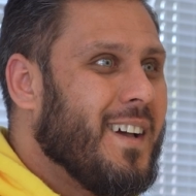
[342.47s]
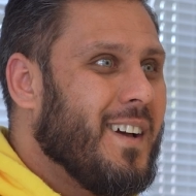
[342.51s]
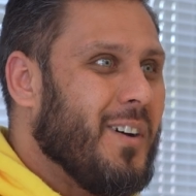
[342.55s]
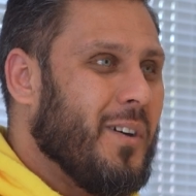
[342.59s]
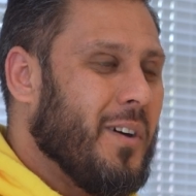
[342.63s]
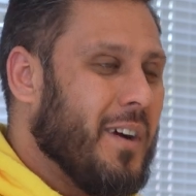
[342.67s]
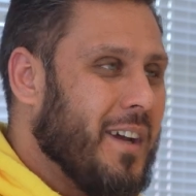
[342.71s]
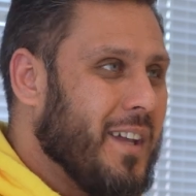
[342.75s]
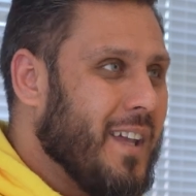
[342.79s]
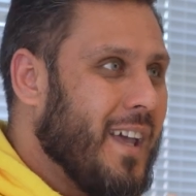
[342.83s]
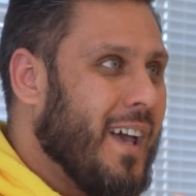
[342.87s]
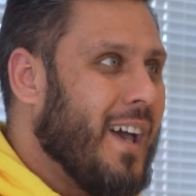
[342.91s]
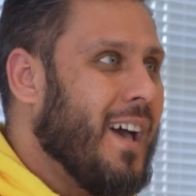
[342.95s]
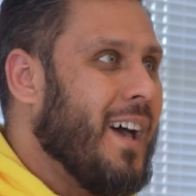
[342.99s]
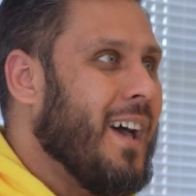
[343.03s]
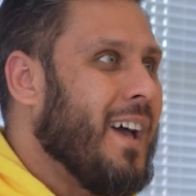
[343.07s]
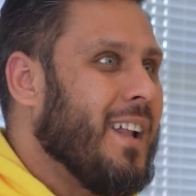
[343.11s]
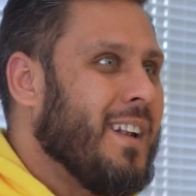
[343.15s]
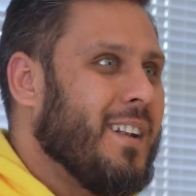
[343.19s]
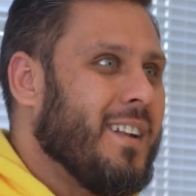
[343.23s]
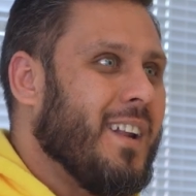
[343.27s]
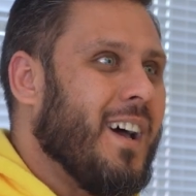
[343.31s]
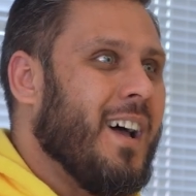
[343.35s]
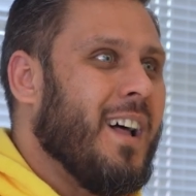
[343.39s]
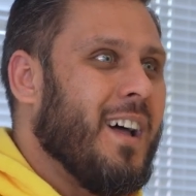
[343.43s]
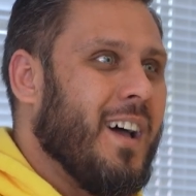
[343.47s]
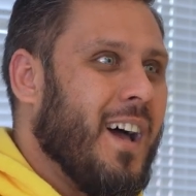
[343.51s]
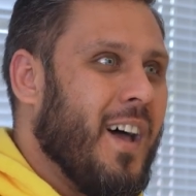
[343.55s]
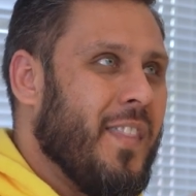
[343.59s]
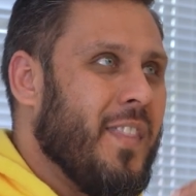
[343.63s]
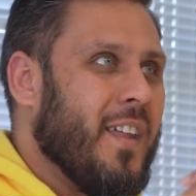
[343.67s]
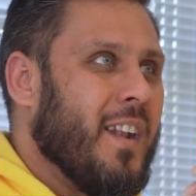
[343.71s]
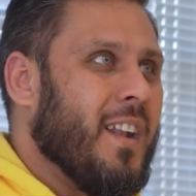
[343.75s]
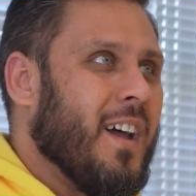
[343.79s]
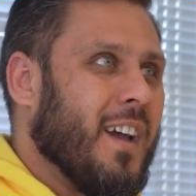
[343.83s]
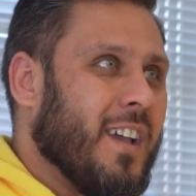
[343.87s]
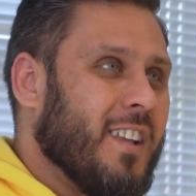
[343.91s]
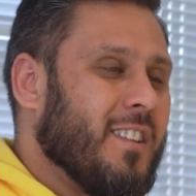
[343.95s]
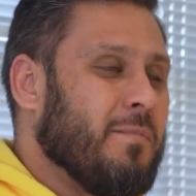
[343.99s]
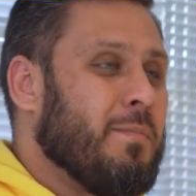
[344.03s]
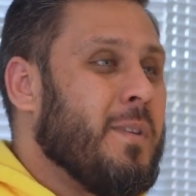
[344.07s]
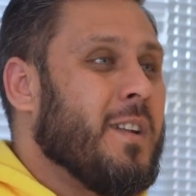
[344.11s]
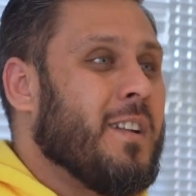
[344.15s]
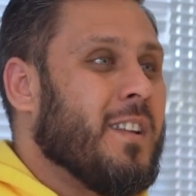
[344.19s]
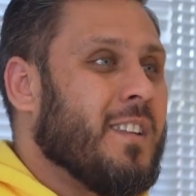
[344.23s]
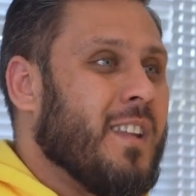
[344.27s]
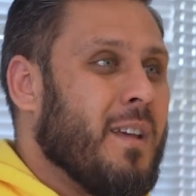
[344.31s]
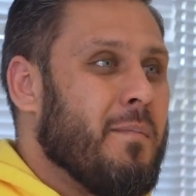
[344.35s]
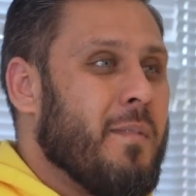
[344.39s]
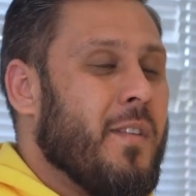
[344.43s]
Right, and then I can
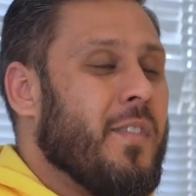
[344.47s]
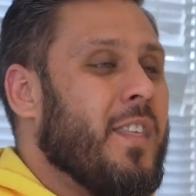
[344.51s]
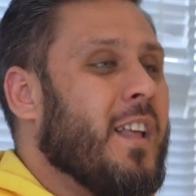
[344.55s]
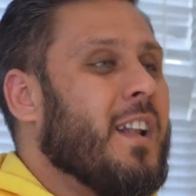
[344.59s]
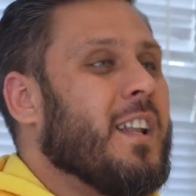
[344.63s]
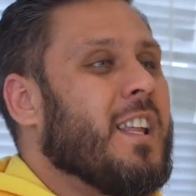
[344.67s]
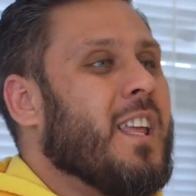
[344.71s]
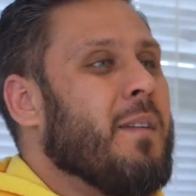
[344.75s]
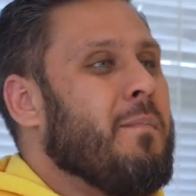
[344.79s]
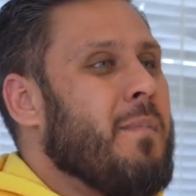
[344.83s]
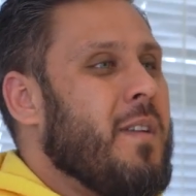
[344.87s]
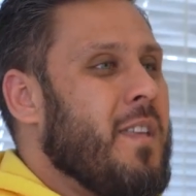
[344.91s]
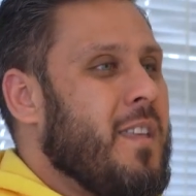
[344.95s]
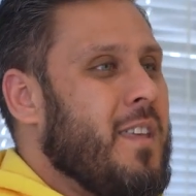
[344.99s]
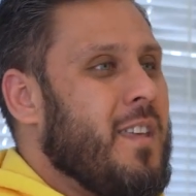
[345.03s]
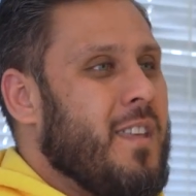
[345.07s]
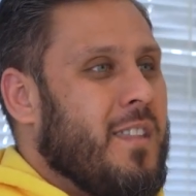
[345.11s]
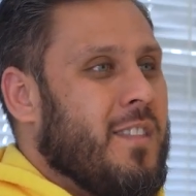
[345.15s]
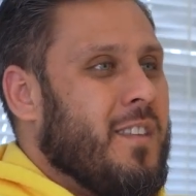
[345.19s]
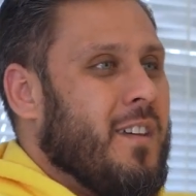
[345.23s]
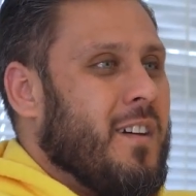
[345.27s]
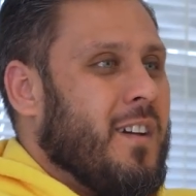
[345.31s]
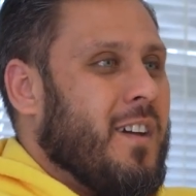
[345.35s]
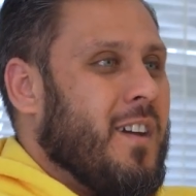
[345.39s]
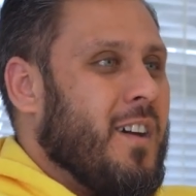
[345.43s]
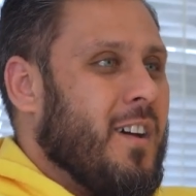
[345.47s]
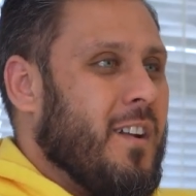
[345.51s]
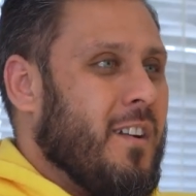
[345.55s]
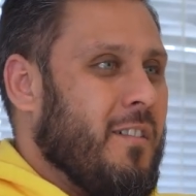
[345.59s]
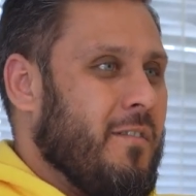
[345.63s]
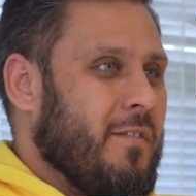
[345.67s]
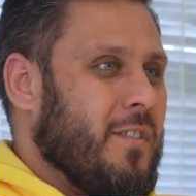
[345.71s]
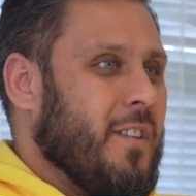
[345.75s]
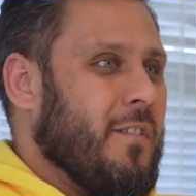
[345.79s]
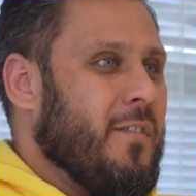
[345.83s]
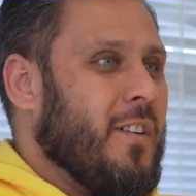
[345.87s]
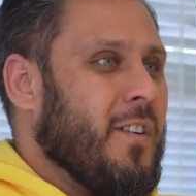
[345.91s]
speak to them, and they'll give me the kind of the